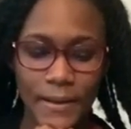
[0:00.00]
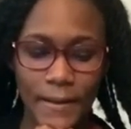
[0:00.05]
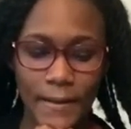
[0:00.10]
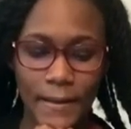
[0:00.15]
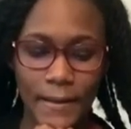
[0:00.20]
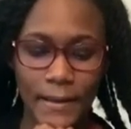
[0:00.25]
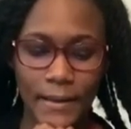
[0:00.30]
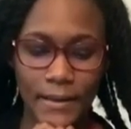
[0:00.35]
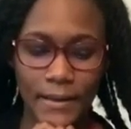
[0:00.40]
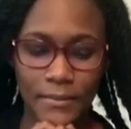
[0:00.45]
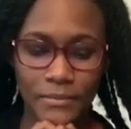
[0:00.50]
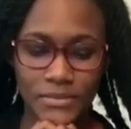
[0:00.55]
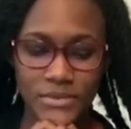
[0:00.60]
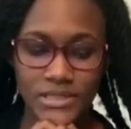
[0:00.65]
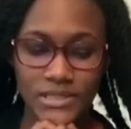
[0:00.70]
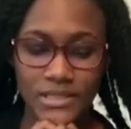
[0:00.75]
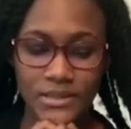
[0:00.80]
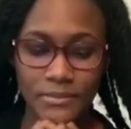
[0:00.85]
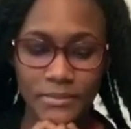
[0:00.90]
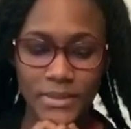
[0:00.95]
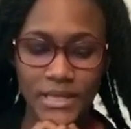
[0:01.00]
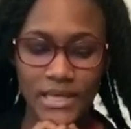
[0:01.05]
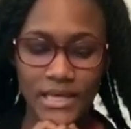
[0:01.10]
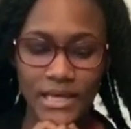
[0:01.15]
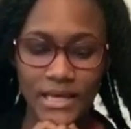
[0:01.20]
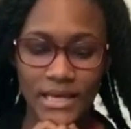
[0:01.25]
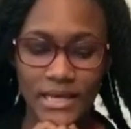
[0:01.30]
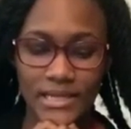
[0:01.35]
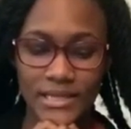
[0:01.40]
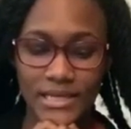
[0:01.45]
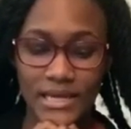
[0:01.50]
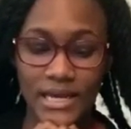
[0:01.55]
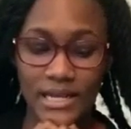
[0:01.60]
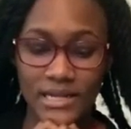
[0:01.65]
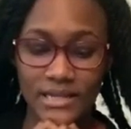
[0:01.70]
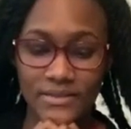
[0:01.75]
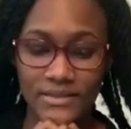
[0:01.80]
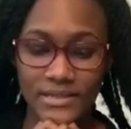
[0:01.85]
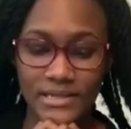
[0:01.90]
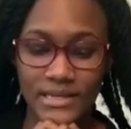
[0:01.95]
um, to me, at the end of
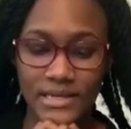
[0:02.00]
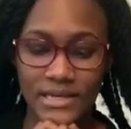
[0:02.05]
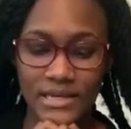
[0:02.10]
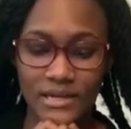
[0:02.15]
the day,